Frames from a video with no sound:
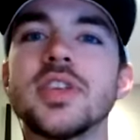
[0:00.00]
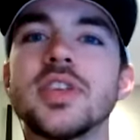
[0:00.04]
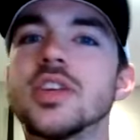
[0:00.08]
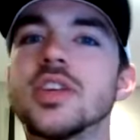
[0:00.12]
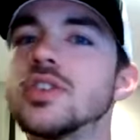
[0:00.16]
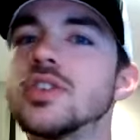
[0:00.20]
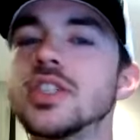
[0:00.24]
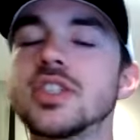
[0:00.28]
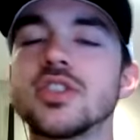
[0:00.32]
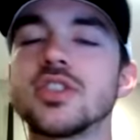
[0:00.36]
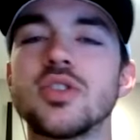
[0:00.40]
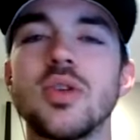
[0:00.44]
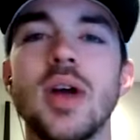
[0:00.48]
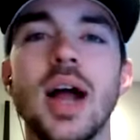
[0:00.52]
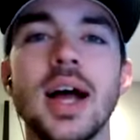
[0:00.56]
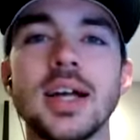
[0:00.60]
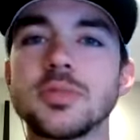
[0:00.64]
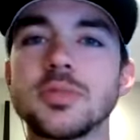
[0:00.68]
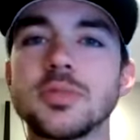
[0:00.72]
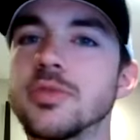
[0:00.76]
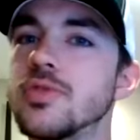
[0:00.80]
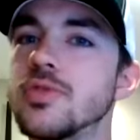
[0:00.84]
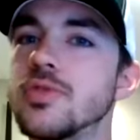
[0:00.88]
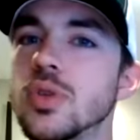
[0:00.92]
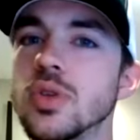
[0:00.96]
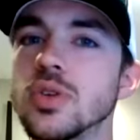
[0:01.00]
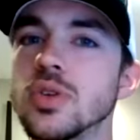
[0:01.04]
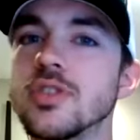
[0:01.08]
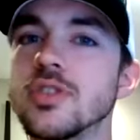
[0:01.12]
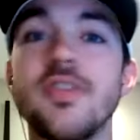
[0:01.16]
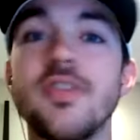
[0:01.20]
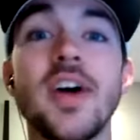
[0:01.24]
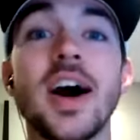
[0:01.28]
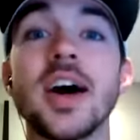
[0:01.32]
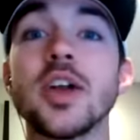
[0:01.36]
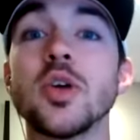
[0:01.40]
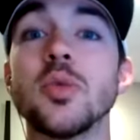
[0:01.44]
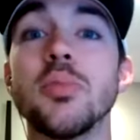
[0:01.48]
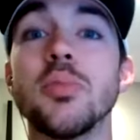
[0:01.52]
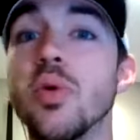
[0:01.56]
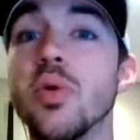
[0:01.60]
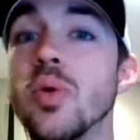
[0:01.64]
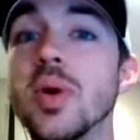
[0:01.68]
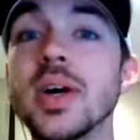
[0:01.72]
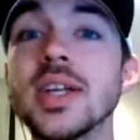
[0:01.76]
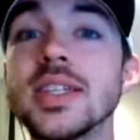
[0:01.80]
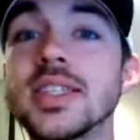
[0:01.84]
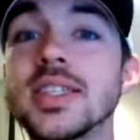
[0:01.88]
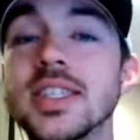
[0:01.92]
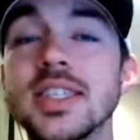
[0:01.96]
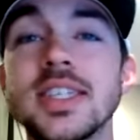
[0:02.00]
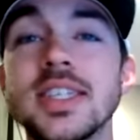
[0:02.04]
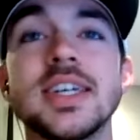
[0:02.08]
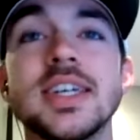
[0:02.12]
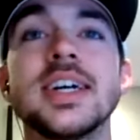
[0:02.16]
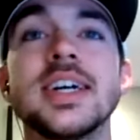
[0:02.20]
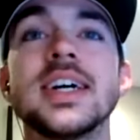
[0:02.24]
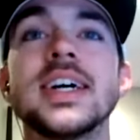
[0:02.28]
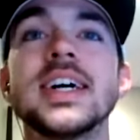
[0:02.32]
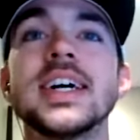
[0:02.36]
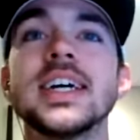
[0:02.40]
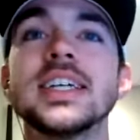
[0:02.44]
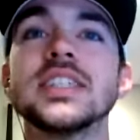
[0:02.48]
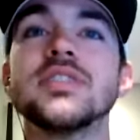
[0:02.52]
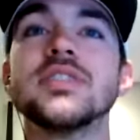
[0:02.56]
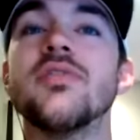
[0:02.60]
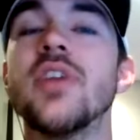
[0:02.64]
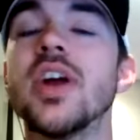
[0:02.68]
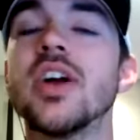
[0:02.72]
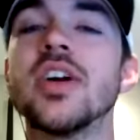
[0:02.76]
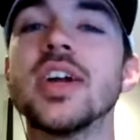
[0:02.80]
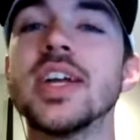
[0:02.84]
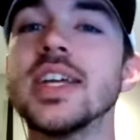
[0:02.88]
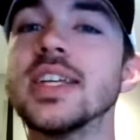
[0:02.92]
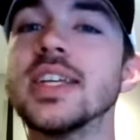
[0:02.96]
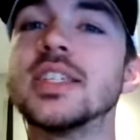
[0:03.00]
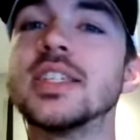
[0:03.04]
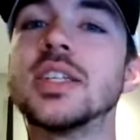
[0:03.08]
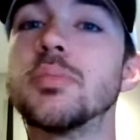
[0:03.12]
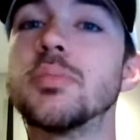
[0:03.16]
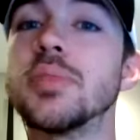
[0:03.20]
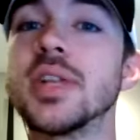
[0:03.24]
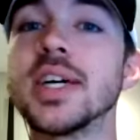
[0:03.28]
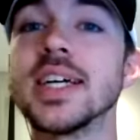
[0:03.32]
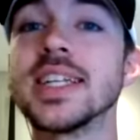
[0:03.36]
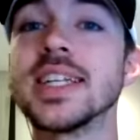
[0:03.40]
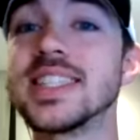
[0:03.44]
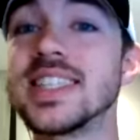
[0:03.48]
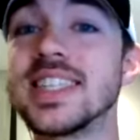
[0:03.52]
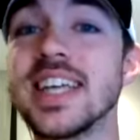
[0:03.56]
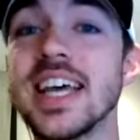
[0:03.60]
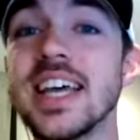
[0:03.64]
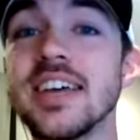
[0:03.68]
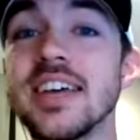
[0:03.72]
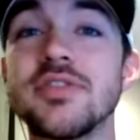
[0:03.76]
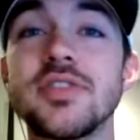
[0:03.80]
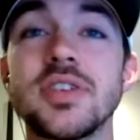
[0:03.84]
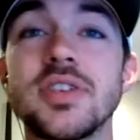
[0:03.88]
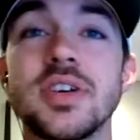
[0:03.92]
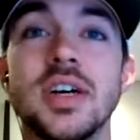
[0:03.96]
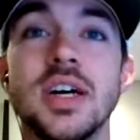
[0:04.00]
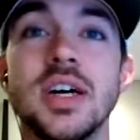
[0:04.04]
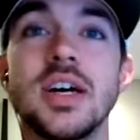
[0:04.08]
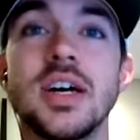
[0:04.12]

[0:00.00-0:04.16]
and they're just grasping for those final points. It's very easy to play it safe